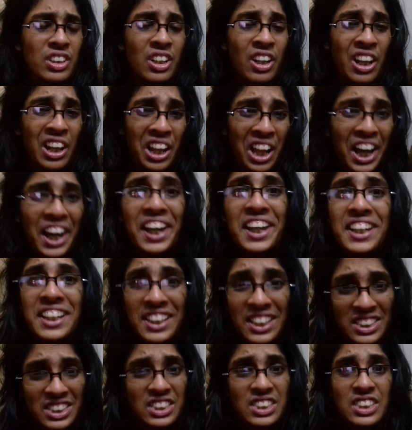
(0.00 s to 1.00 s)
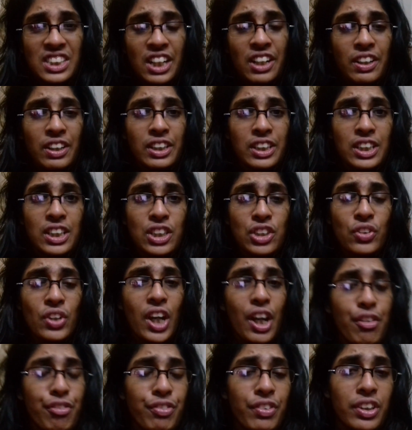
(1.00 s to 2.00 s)
lie necessarily to
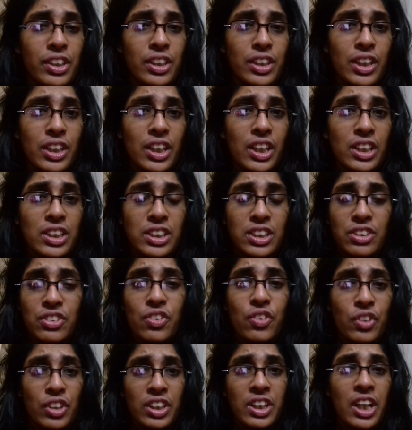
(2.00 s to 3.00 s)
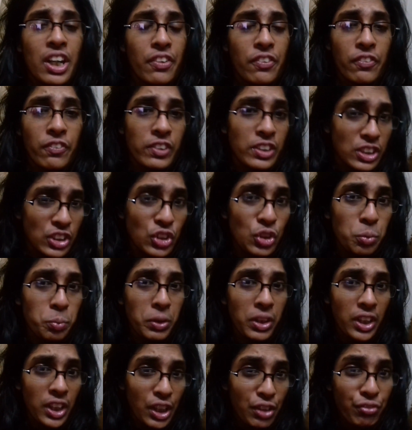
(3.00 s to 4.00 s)
have an extraordinary
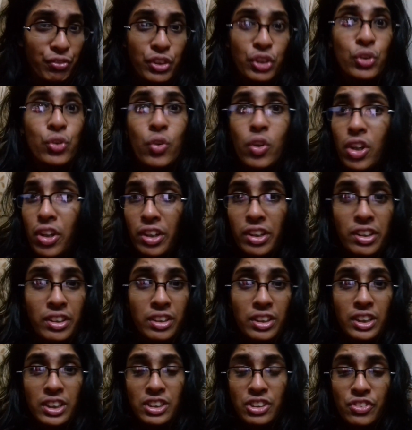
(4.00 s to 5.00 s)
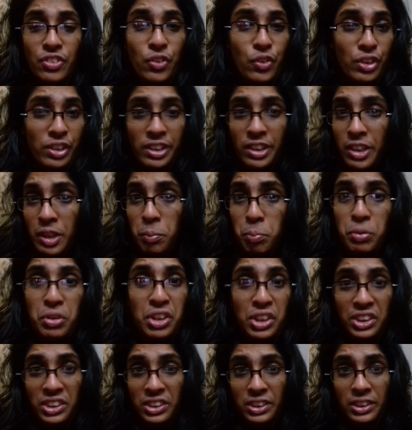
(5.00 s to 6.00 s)
resume if you are an extraordinary
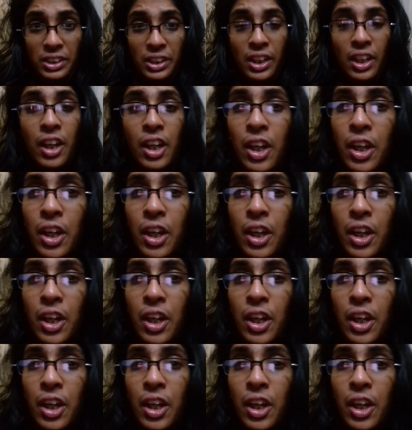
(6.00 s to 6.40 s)
person.